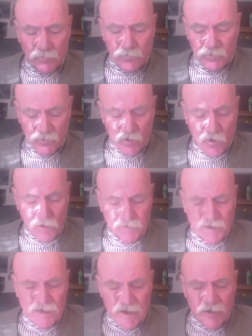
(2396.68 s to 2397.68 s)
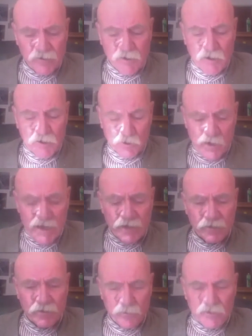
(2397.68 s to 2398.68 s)
called the King Crane
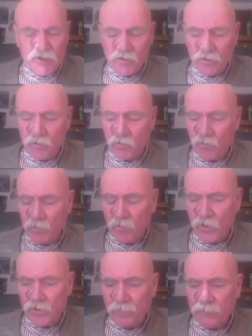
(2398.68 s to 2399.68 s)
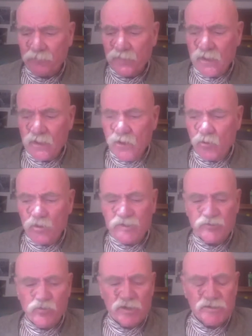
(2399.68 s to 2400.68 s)
Commission Report, which
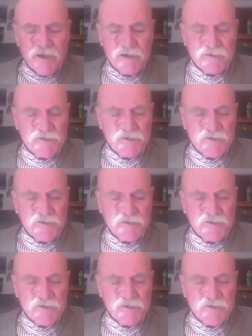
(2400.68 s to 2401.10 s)
was a study